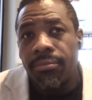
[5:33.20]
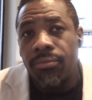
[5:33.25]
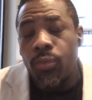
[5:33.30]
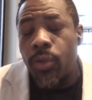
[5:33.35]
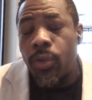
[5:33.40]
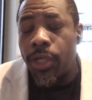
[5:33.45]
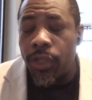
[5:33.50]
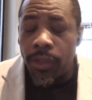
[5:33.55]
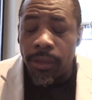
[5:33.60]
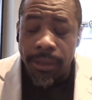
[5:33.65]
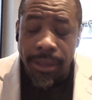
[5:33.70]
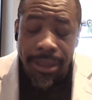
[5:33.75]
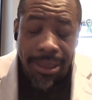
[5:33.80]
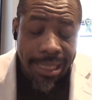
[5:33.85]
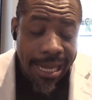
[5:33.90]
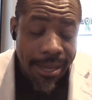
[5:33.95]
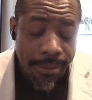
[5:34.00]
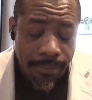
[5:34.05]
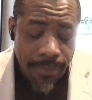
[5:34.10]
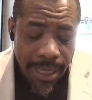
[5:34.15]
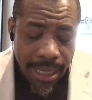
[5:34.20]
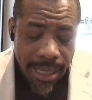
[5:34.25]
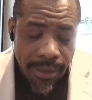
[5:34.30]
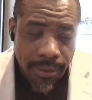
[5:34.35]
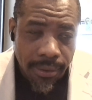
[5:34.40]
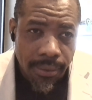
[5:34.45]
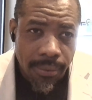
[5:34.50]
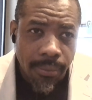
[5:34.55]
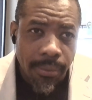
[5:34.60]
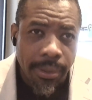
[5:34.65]
What do you say? I
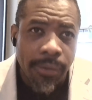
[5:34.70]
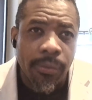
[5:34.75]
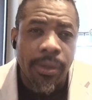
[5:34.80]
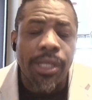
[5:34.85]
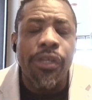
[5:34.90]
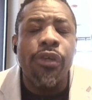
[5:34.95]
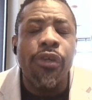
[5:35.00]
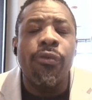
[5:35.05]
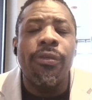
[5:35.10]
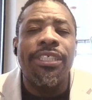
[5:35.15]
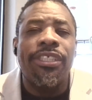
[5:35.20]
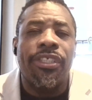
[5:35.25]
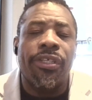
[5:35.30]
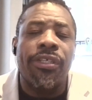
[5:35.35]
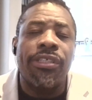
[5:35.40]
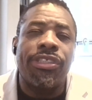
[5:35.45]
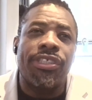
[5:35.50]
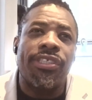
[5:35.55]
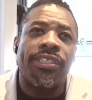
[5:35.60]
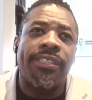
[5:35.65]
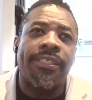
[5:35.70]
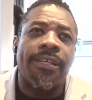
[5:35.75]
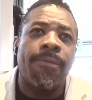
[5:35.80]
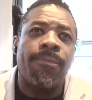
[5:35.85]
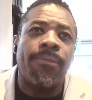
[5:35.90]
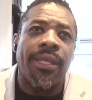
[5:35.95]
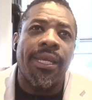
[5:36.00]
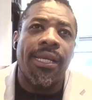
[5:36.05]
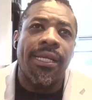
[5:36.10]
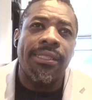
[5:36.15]
mean, when you're researching
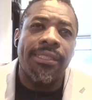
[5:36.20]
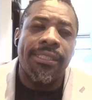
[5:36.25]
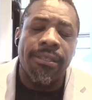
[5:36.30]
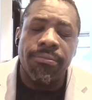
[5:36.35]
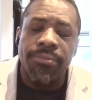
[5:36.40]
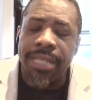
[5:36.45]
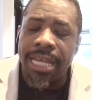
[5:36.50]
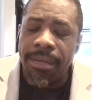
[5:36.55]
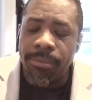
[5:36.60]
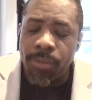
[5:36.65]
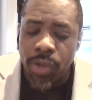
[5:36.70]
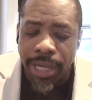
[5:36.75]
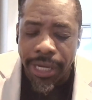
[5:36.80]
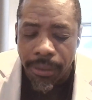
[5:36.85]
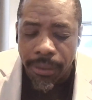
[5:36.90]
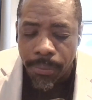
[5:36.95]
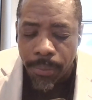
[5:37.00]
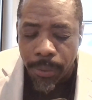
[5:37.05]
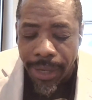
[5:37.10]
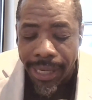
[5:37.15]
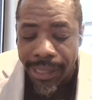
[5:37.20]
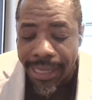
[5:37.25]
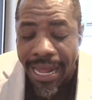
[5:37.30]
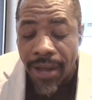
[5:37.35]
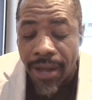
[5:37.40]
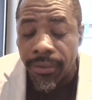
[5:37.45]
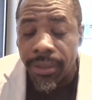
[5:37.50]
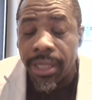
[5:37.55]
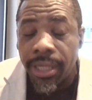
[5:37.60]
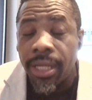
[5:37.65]
something, and sometimes you got to break
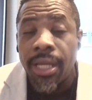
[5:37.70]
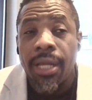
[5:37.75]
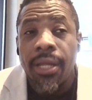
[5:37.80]
down.